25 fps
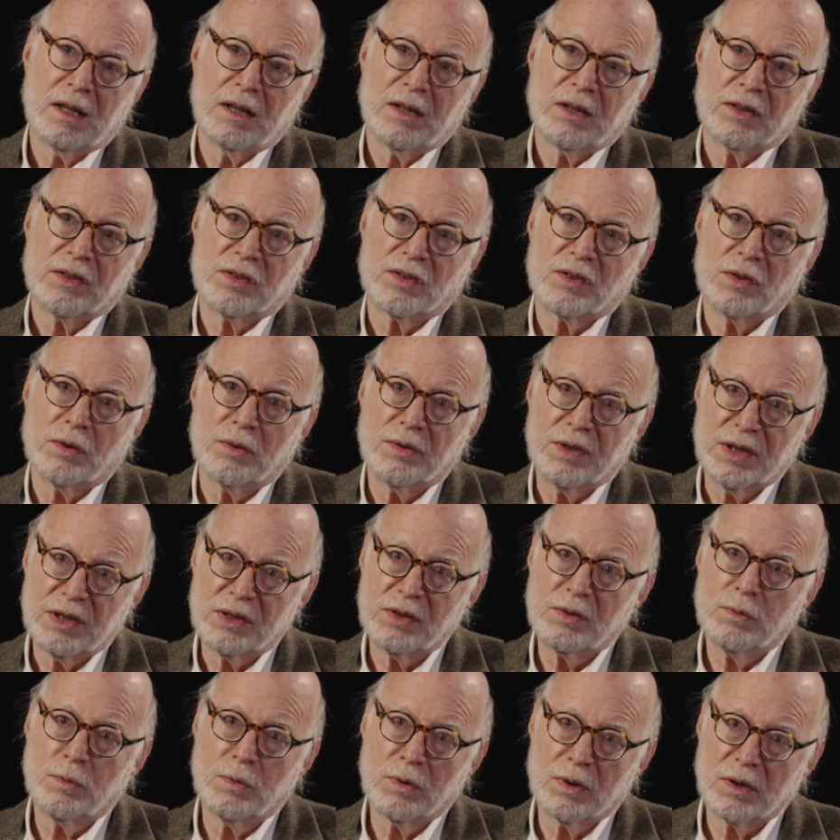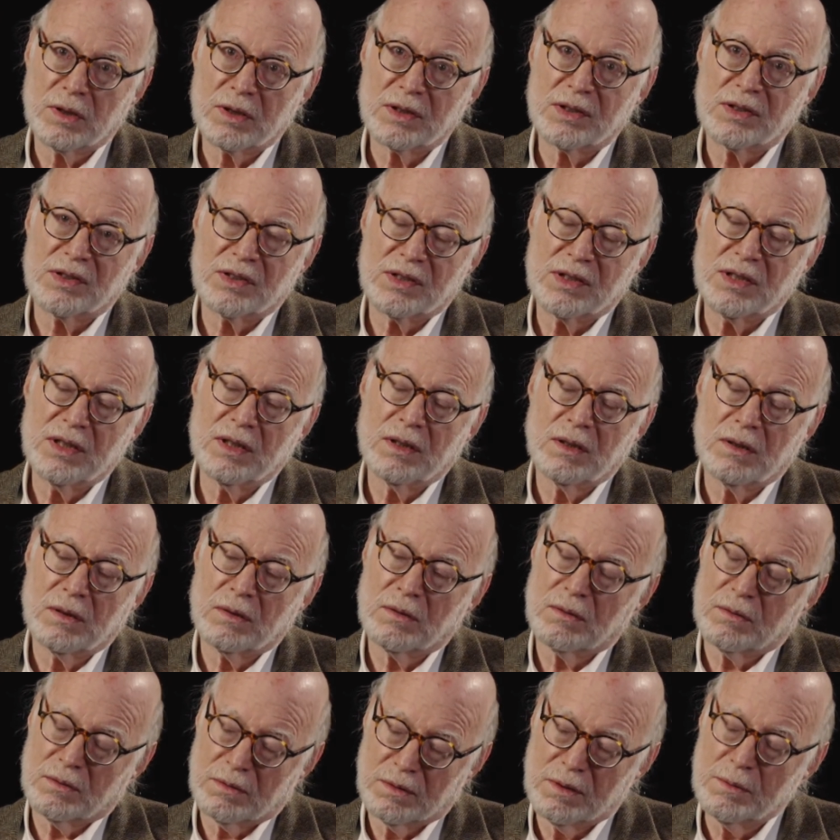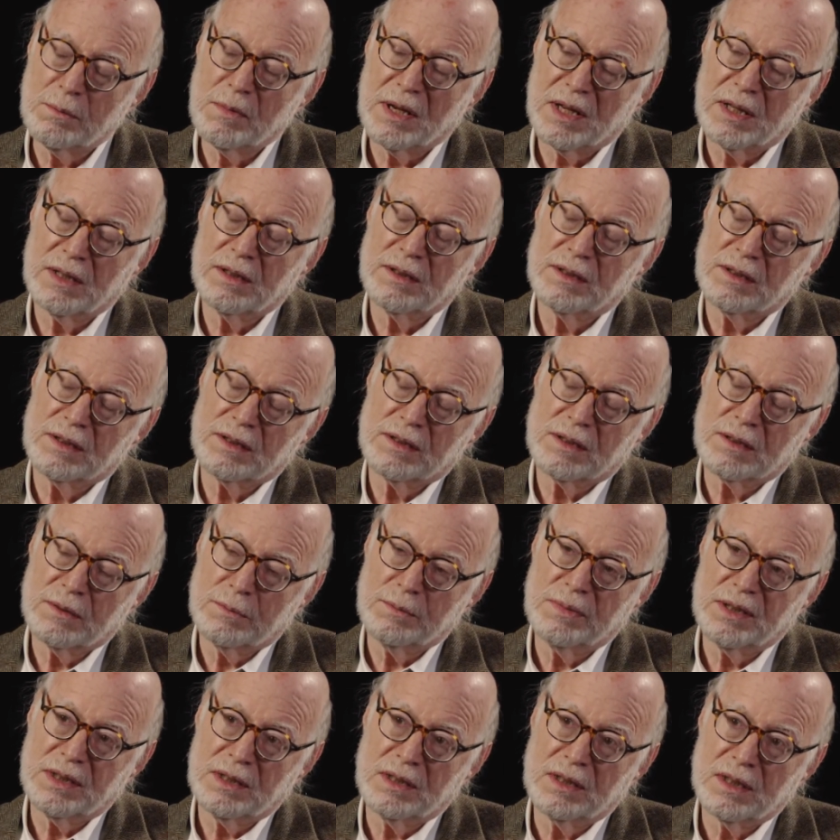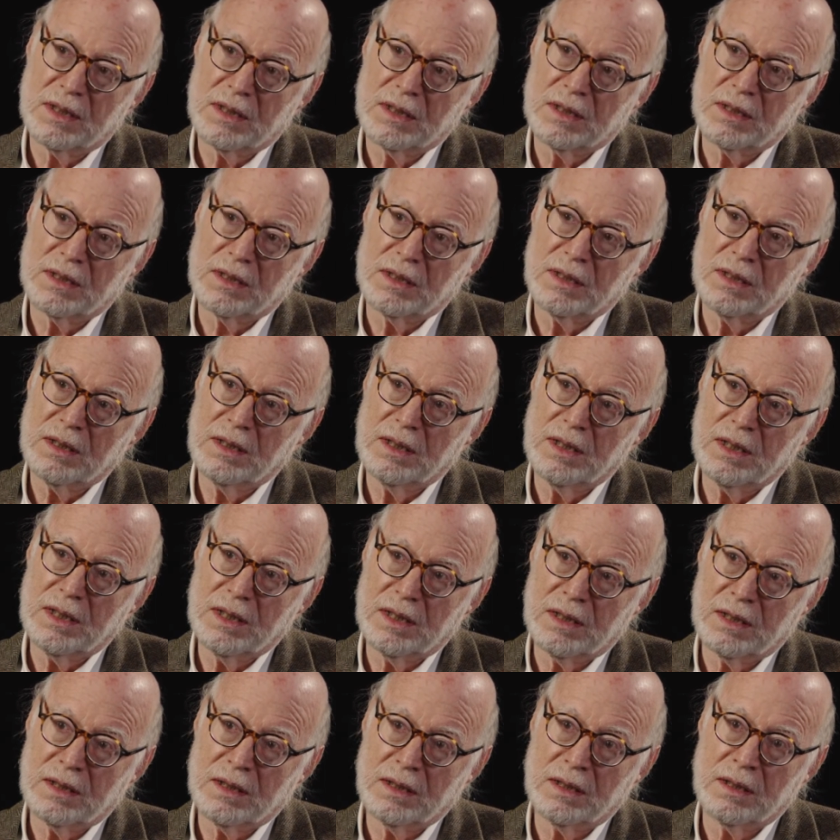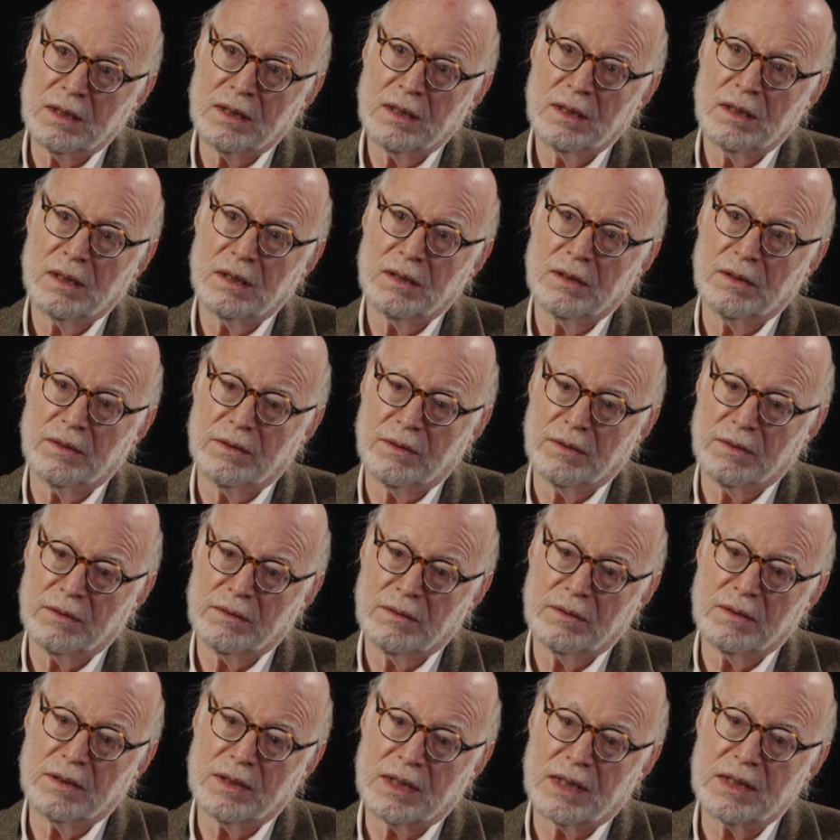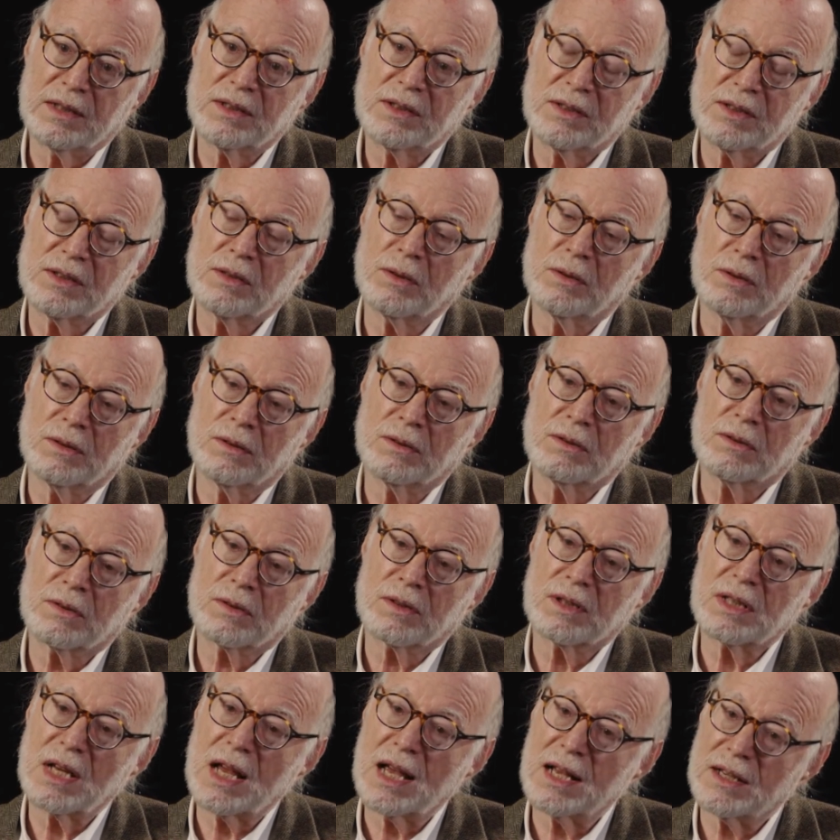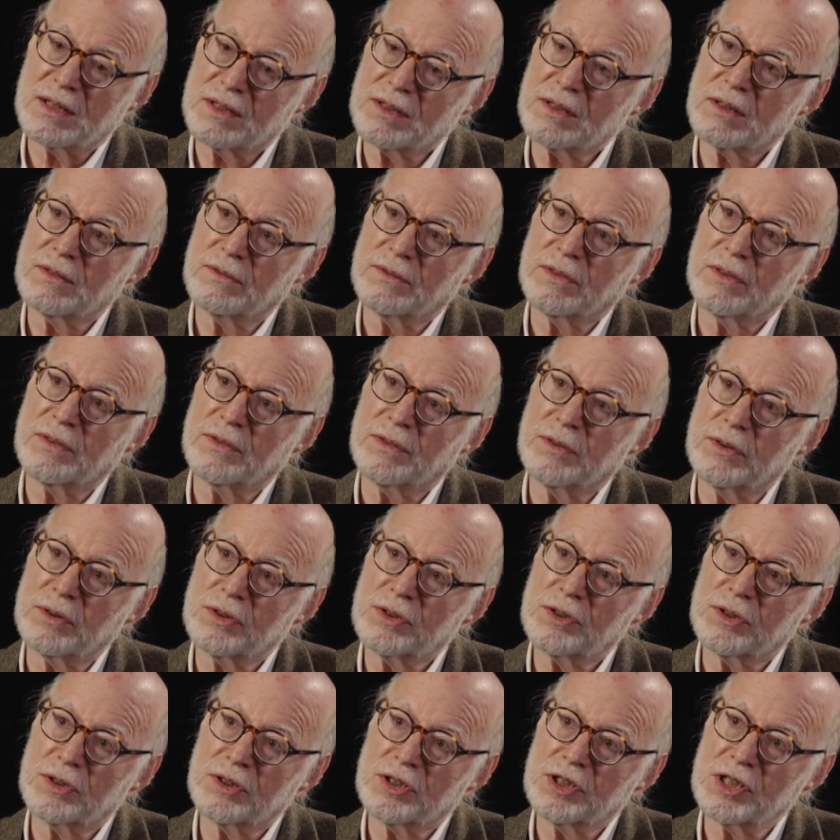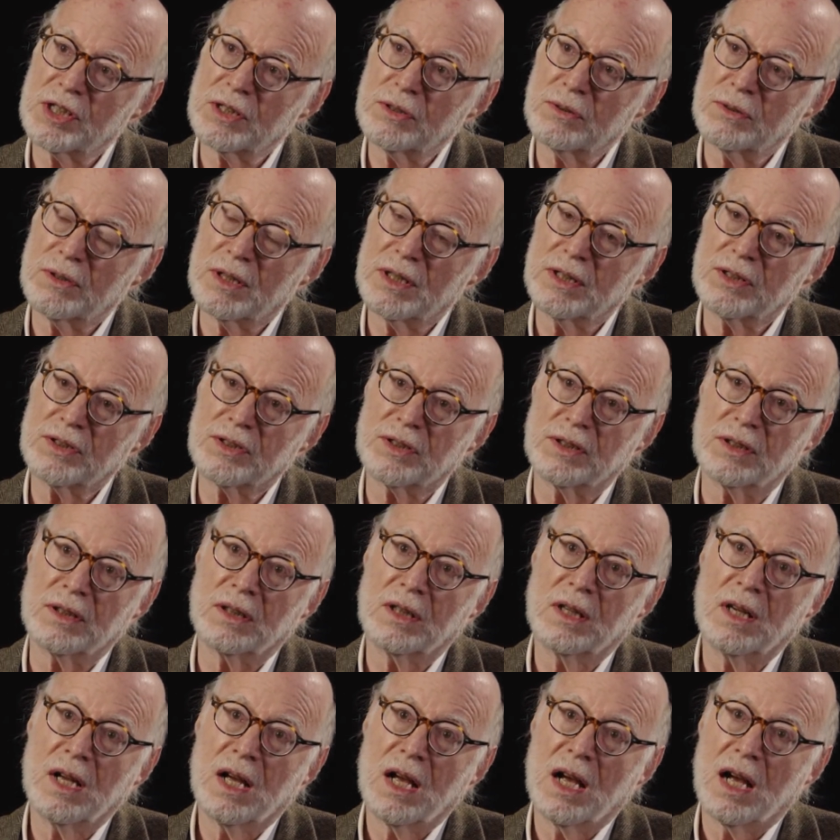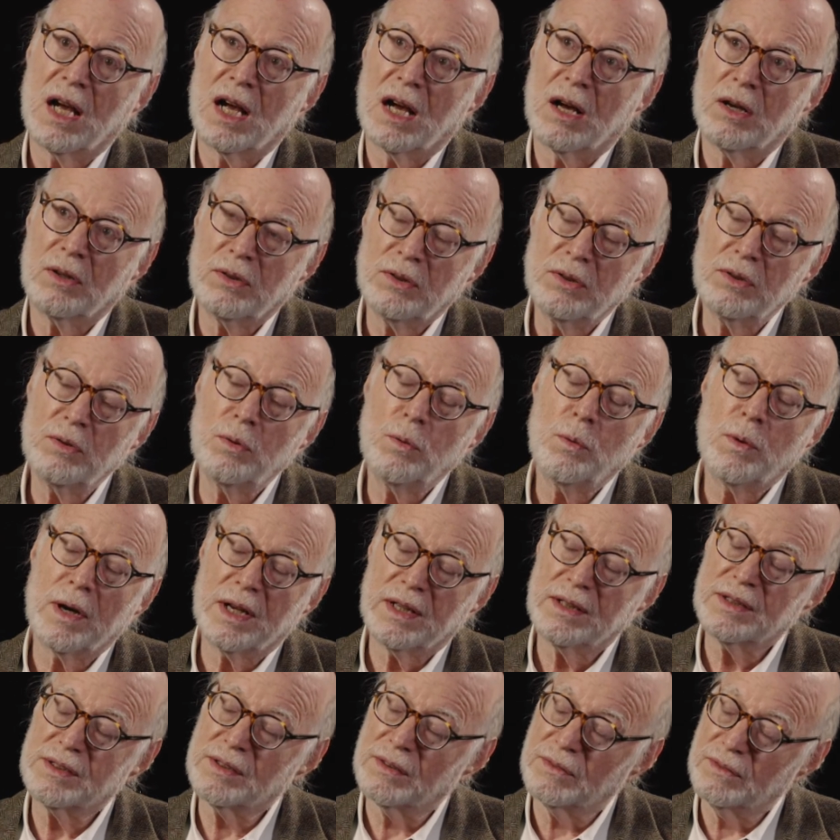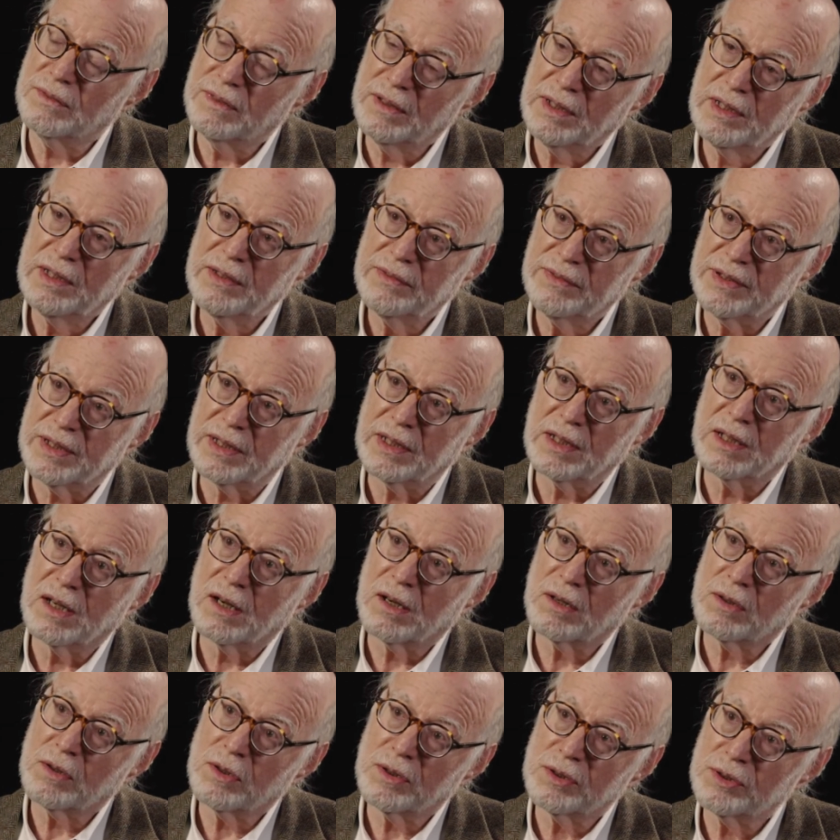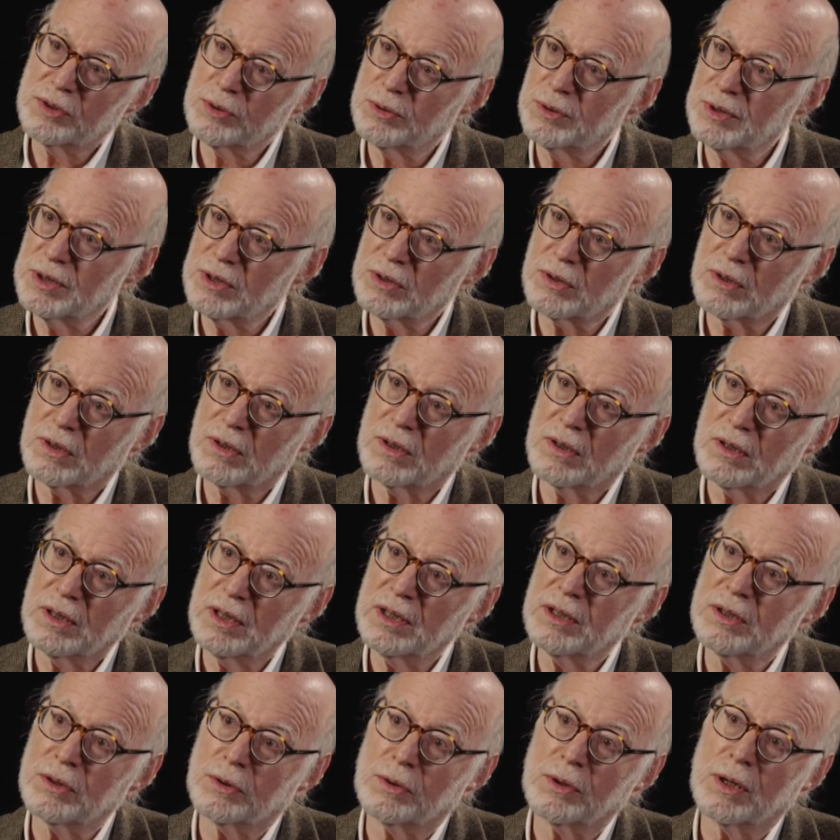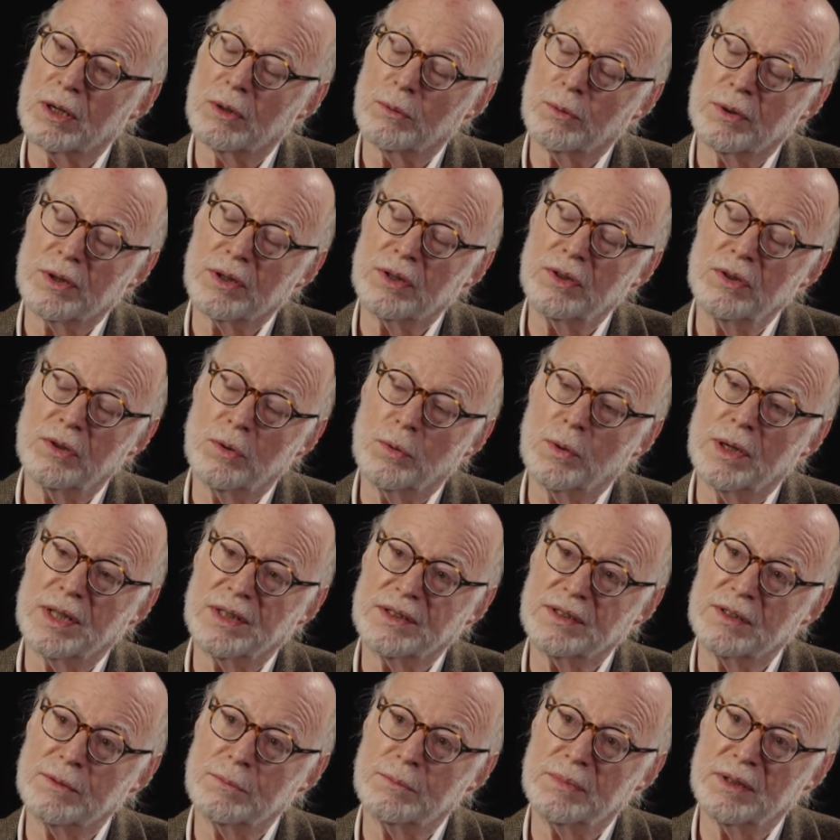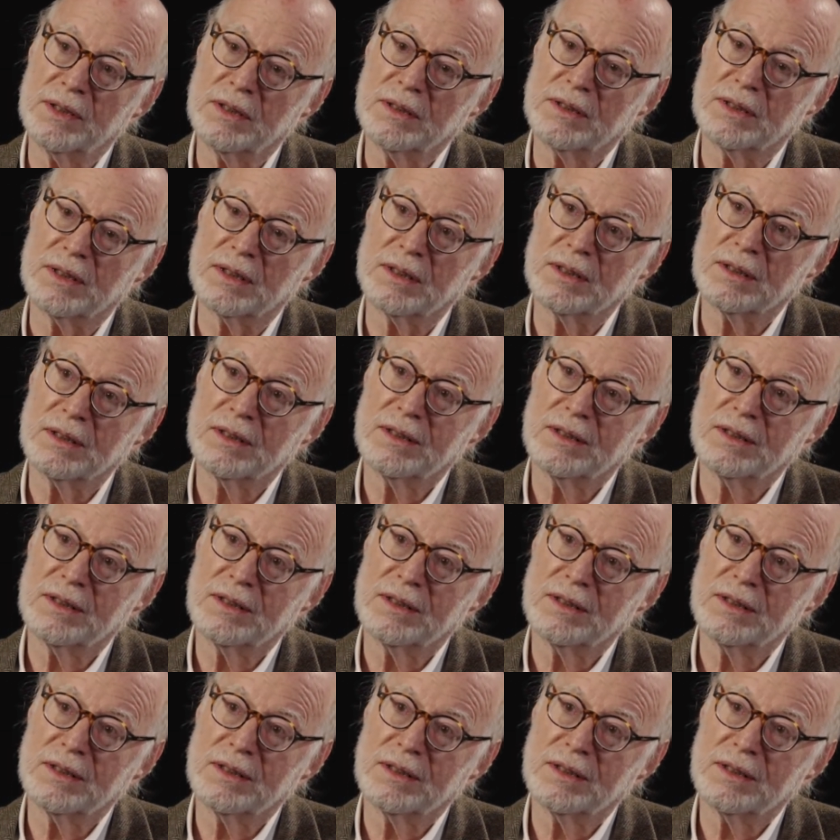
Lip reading: So this work still remains to be done that's the task of a future generation, how new ways of living are going to integrate with new ways of building.